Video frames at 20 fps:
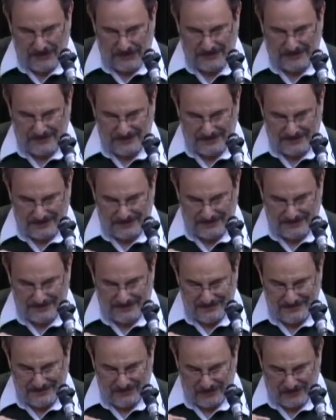poem,
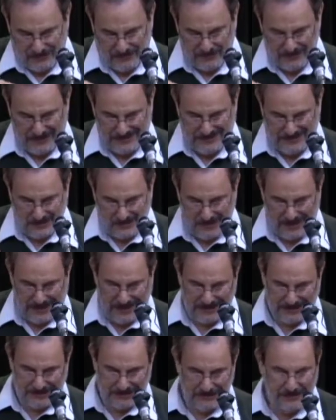the reason
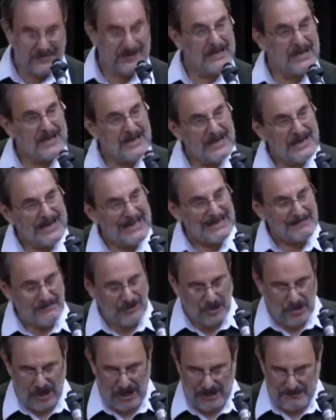why I do it. I
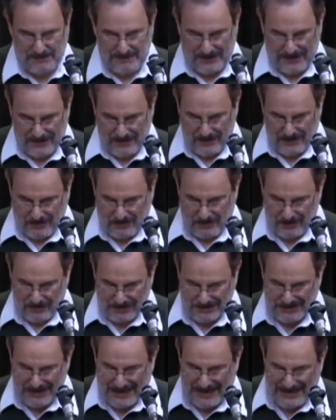am caught by her
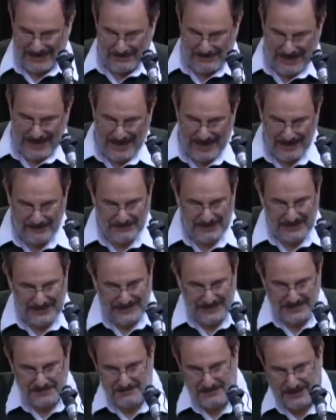words. I am Adam
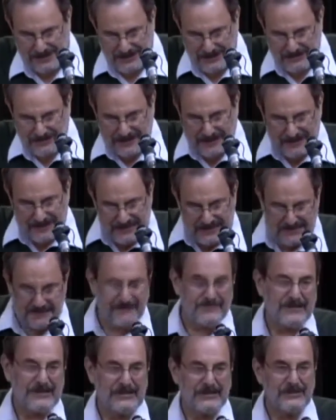and his mother, and these
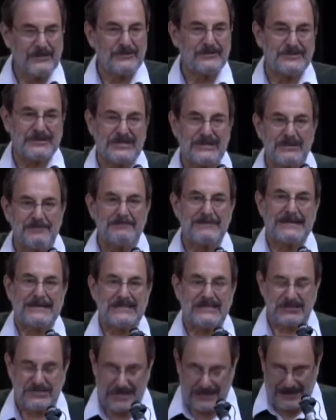failures are
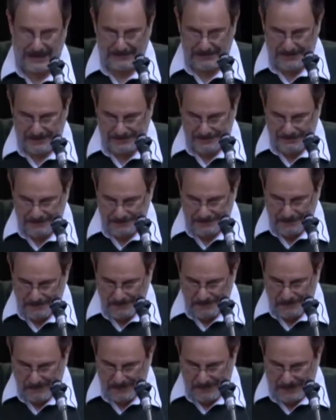my job.
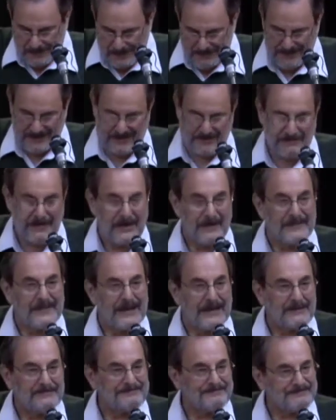Think about
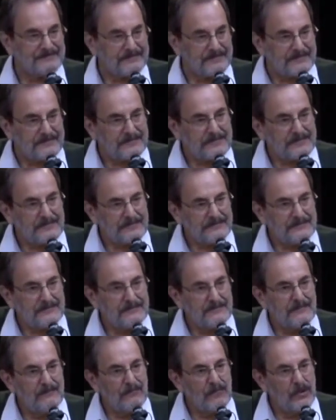that.
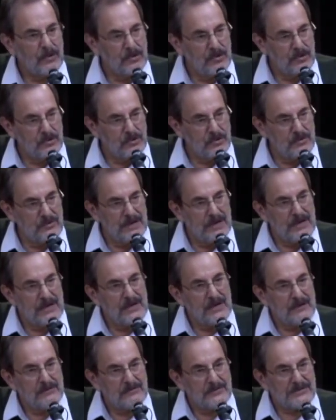Who
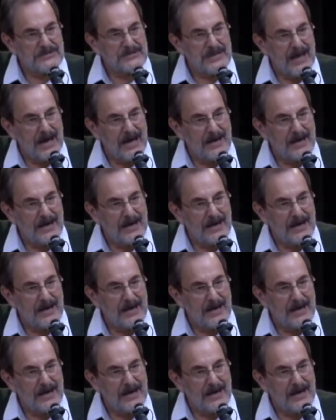was